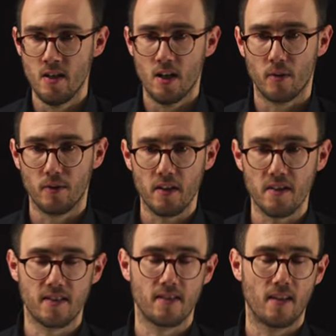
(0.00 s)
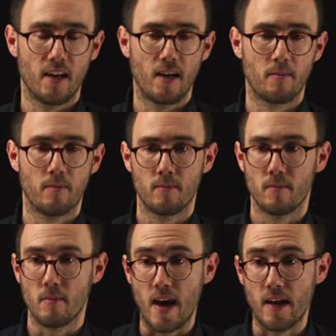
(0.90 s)
With this, I'm
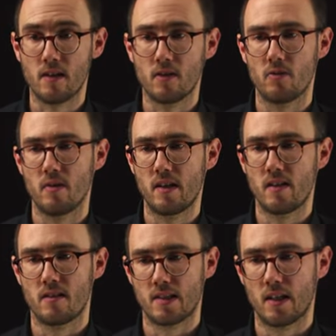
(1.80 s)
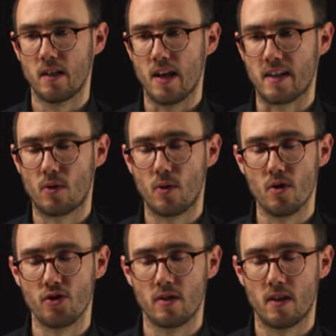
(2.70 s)
ending already this little
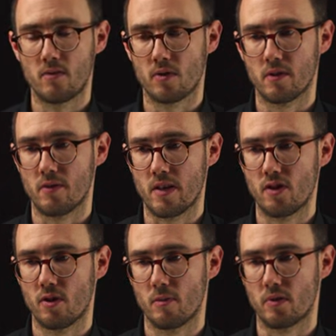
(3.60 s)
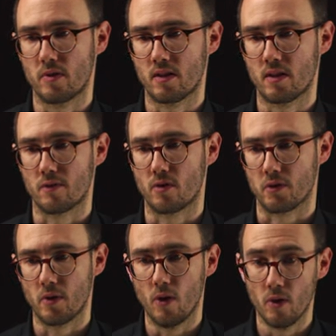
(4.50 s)
excursion into differential predictive
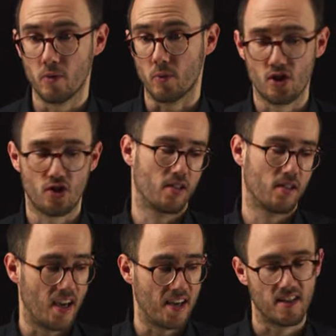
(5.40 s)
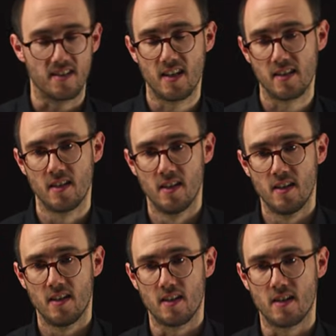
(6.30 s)
control, which, as I said,
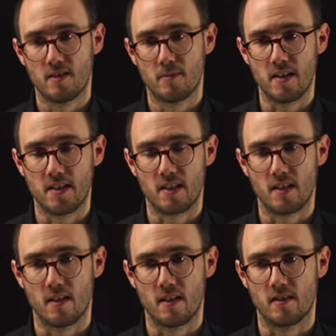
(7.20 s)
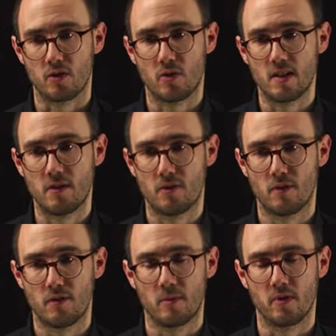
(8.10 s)
is basically the transfer
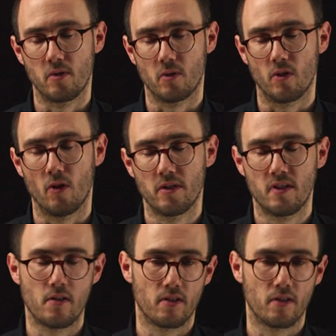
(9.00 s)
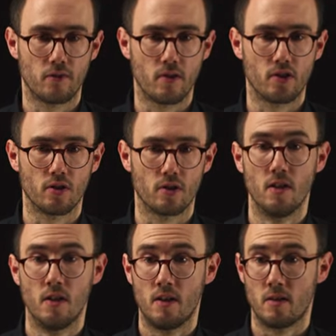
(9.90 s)
from the neural ordinary differential
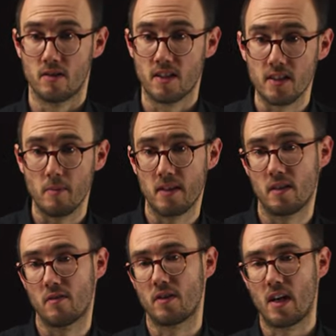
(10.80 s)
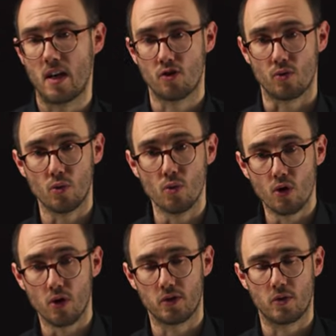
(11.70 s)
system identification to
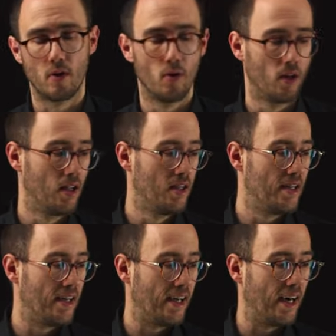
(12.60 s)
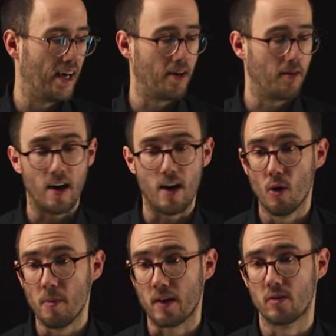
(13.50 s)
control. I
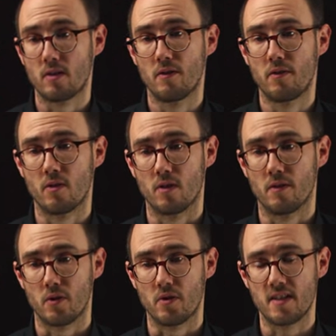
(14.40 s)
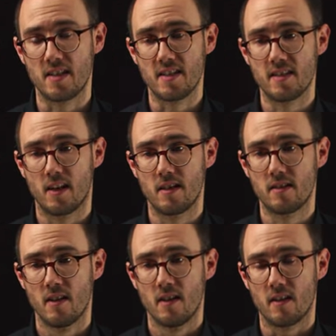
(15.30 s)
hope I could give you a first insight
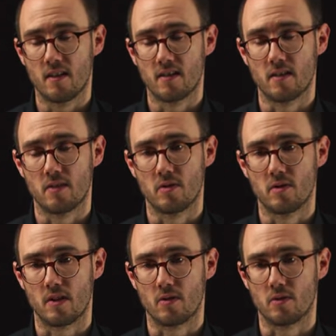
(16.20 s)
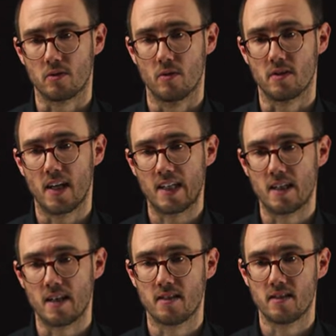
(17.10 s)
in this interesting control
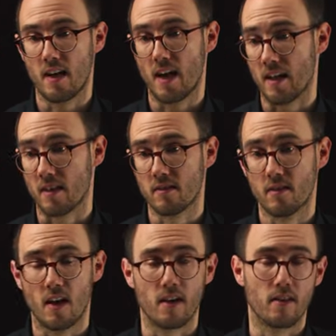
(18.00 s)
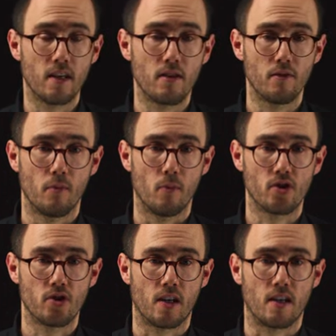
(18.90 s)
techniques, and I thank you for
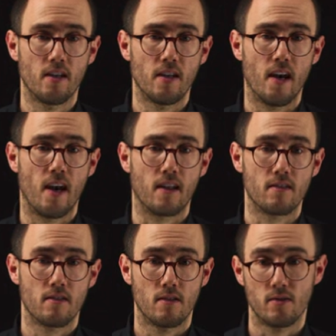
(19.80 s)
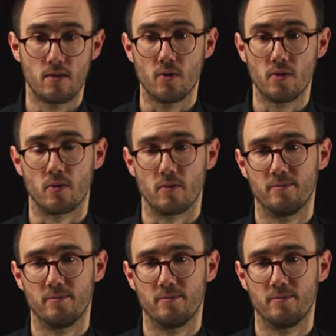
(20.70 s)
watching and see you soon.